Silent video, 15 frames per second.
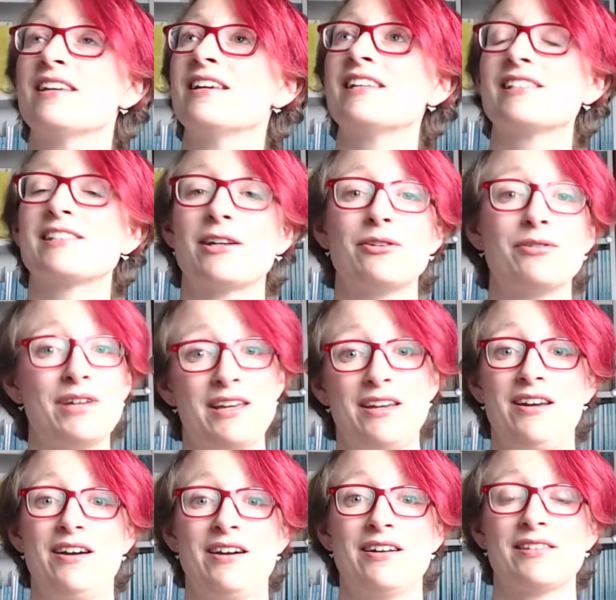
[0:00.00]
So it
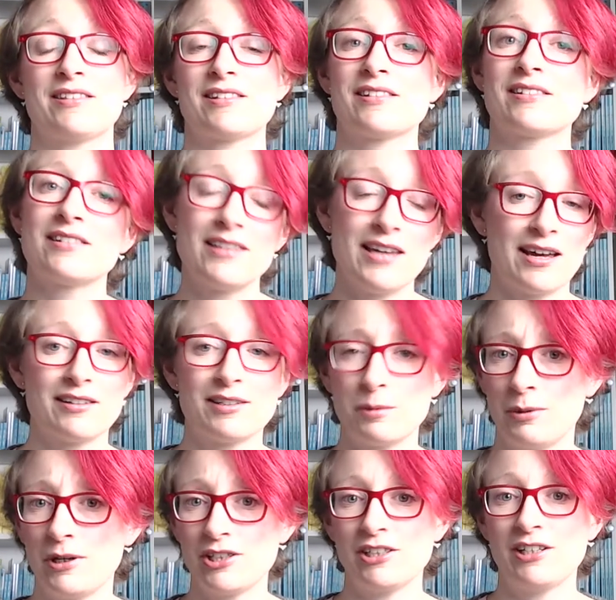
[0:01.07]
hurts. Yeah,
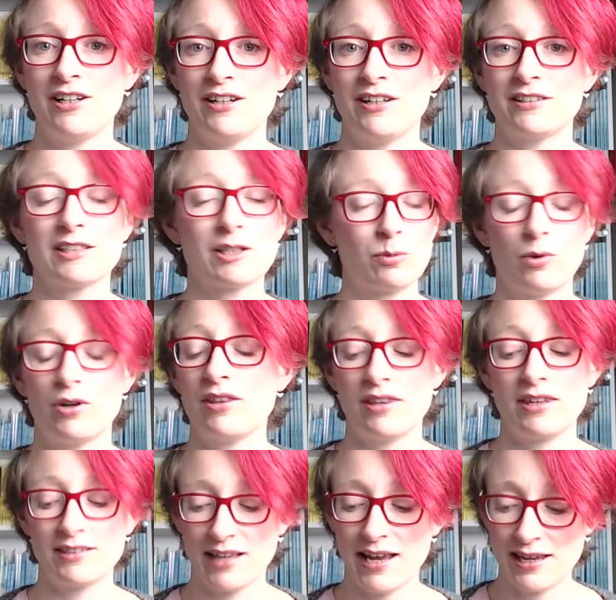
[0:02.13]
depression hurts. That's one of the
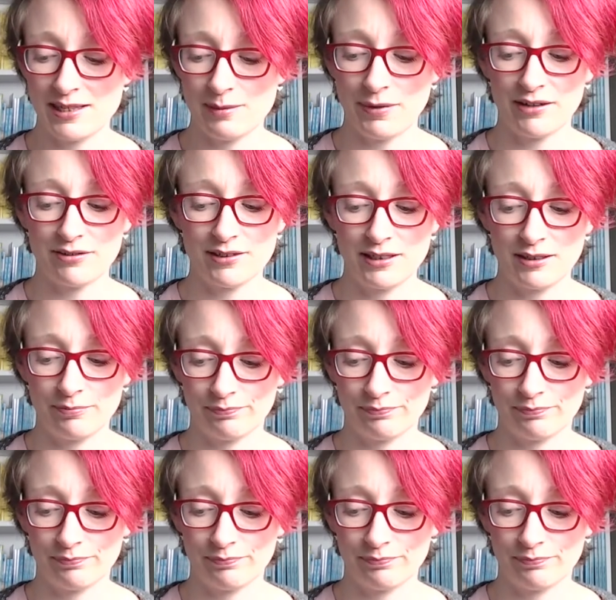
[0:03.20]
things I hate about it.